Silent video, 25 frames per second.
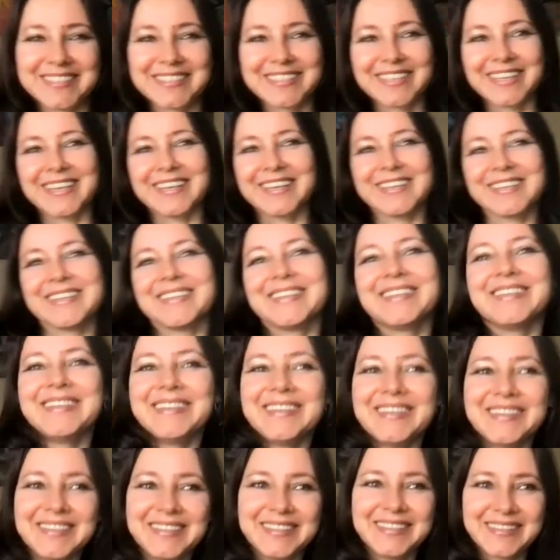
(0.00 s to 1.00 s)
I say.
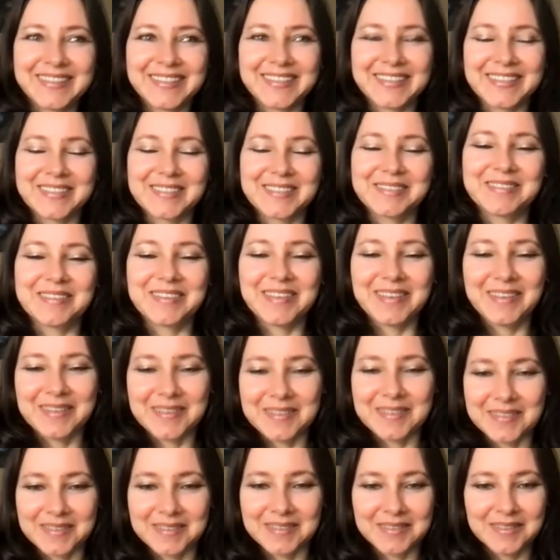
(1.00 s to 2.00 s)
Thank you,
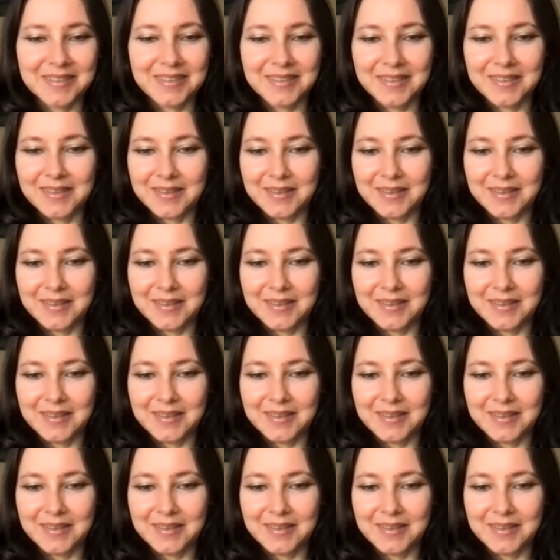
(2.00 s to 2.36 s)
Kedar.